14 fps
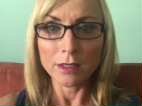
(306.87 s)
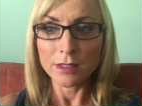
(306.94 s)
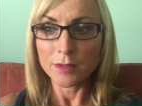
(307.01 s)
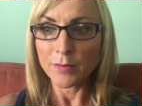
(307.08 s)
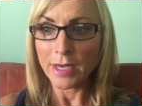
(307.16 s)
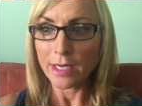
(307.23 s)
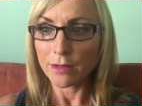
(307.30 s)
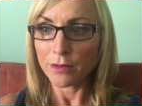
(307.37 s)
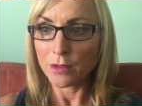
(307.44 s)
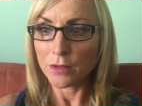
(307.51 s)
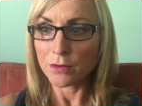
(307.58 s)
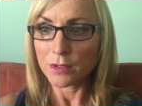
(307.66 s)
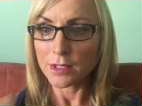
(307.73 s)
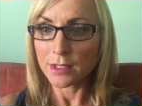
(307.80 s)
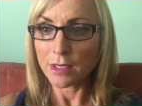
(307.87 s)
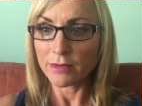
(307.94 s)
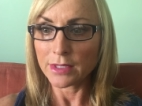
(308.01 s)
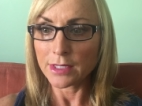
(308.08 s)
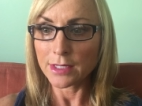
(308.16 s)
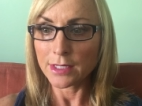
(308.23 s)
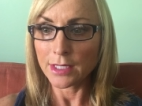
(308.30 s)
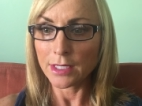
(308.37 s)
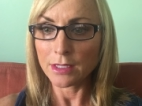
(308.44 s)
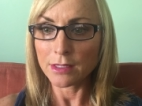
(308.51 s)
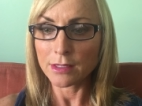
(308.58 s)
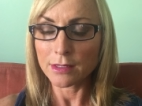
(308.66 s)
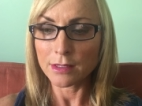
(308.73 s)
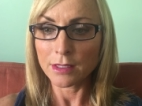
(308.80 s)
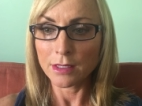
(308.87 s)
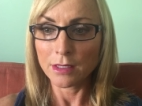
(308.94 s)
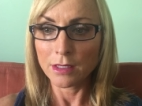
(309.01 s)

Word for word: is Matthew seven six.